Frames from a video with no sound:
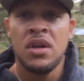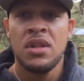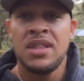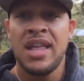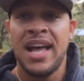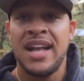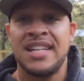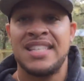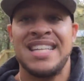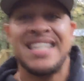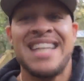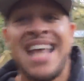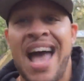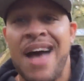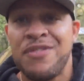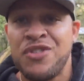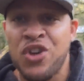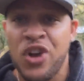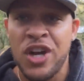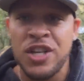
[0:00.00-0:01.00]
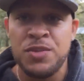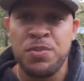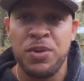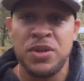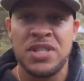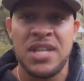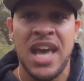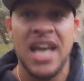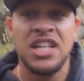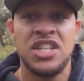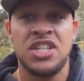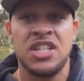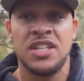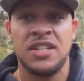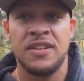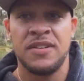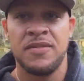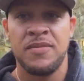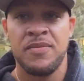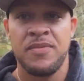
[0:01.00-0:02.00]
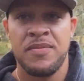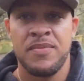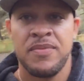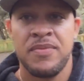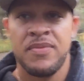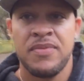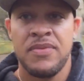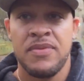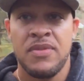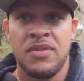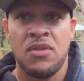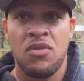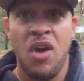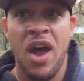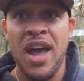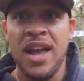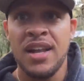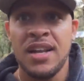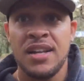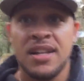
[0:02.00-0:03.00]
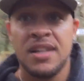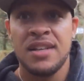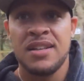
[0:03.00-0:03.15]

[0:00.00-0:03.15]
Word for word: that didn't have transportation, right?